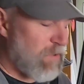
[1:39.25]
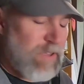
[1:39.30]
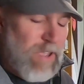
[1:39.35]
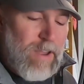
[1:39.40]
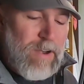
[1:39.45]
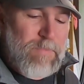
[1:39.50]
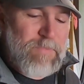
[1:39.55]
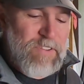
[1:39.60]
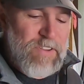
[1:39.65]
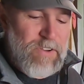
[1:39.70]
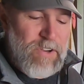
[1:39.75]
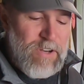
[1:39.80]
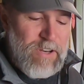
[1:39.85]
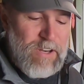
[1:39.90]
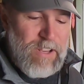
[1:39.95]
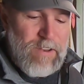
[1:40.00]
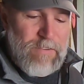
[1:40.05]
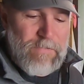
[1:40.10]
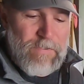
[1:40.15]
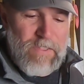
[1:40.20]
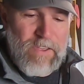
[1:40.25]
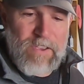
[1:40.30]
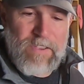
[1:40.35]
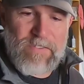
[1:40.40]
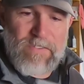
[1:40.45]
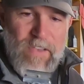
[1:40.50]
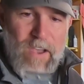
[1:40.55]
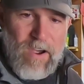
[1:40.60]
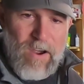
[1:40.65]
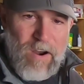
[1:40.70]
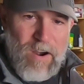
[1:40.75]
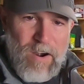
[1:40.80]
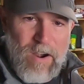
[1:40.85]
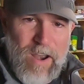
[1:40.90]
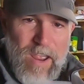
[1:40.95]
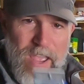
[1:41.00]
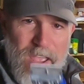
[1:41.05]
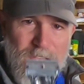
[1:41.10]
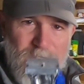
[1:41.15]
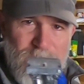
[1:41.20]
the items that you're gonna need for this are
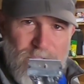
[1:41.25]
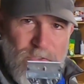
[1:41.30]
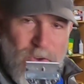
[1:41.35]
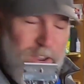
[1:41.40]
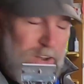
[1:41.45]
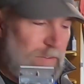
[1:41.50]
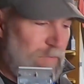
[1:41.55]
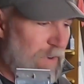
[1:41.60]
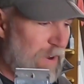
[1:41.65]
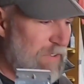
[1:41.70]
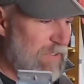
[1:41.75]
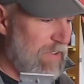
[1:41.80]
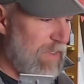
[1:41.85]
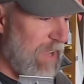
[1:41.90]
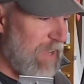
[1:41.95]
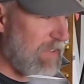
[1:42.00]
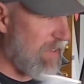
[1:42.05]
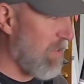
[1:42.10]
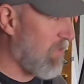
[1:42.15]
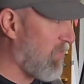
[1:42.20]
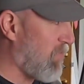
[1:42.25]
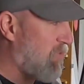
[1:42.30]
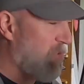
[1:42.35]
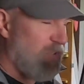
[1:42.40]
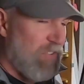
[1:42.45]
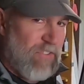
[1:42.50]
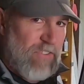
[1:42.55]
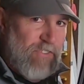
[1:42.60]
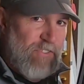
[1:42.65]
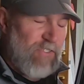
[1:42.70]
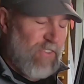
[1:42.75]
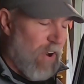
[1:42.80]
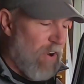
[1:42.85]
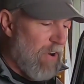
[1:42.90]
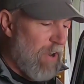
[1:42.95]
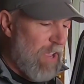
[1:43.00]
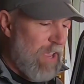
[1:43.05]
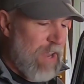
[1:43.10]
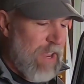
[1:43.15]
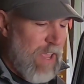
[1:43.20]
a straight razor like this just to
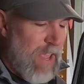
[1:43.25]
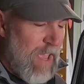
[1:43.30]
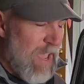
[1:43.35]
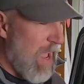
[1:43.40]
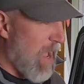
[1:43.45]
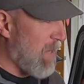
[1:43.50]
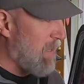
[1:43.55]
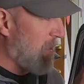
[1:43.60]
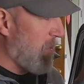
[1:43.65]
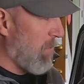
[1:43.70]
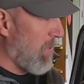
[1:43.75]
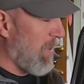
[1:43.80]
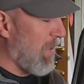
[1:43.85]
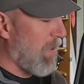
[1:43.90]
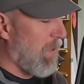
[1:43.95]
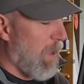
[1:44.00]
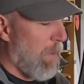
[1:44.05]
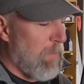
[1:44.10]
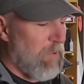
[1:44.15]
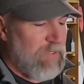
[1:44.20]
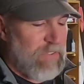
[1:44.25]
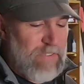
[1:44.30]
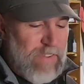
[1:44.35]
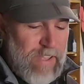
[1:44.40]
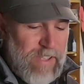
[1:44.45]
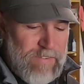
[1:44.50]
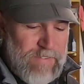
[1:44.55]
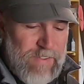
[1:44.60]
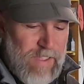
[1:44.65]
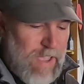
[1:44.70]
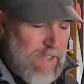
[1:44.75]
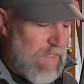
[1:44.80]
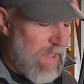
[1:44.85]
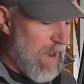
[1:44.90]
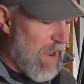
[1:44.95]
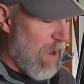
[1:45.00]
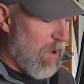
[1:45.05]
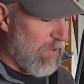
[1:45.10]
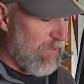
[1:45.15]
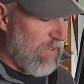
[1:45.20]
start it and to do a little couple slits. And then
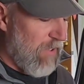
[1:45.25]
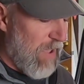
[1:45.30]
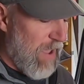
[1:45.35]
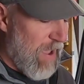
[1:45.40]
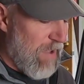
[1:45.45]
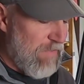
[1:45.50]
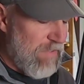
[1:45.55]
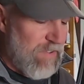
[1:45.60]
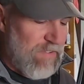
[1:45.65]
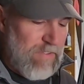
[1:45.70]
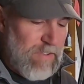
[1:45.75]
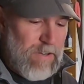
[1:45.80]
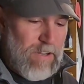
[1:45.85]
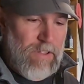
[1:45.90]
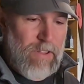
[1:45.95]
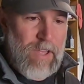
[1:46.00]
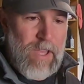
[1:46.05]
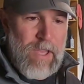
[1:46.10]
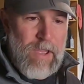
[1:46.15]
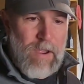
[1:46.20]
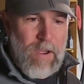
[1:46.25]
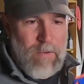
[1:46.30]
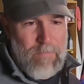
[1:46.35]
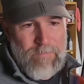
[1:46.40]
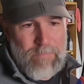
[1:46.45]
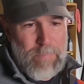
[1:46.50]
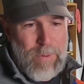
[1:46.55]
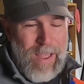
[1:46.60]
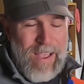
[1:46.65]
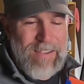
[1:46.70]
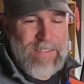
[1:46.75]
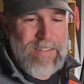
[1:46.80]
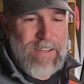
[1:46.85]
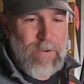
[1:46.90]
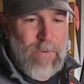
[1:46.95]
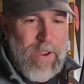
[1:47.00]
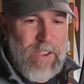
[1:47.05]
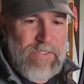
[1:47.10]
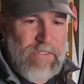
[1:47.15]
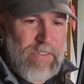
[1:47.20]
I also have this little plastic
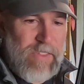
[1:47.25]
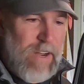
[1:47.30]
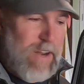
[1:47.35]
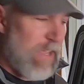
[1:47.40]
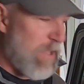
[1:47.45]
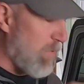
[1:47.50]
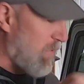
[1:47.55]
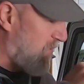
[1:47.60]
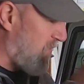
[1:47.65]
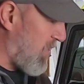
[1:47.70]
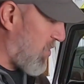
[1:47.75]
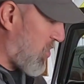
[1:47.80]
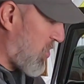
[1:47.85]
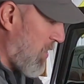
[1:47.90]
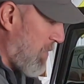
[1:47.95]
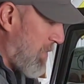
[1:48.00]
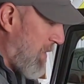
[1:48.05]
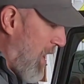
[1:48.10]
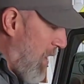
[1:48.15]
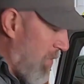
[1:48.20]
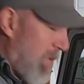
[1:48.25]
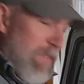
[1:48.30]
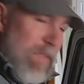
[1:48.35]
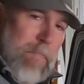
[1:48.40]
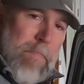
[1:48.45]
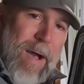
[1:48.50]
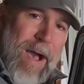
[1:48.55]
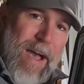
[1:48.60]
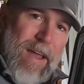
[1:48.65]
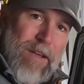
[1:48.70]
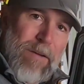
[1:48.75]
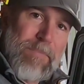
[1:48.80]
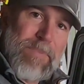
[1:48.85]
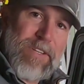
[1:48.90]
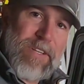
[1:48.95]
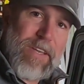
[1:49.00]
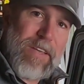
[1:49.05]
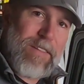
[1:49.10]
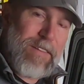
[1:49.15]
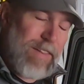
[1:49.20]
razor that I use to shim down in the bottom
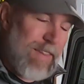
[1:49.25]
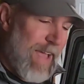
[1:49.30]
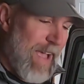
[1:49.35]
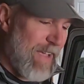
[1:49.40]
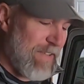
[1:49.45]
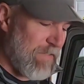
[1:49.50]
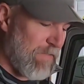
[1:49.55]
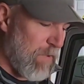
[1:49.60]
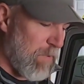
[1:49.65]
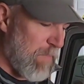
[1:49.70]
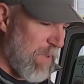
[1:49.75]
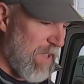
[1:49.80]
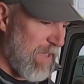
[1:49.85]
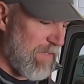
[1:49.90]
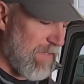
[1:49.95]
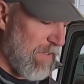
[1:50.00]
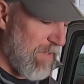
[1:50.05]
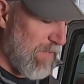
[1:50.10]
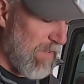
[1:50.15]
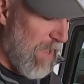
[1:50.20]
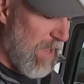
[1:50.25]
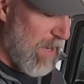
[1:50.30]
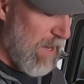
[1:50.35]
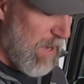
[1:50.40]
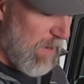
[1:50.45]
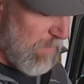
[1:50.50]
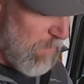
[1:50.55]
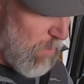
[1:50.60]
to get the last few pieces. And then of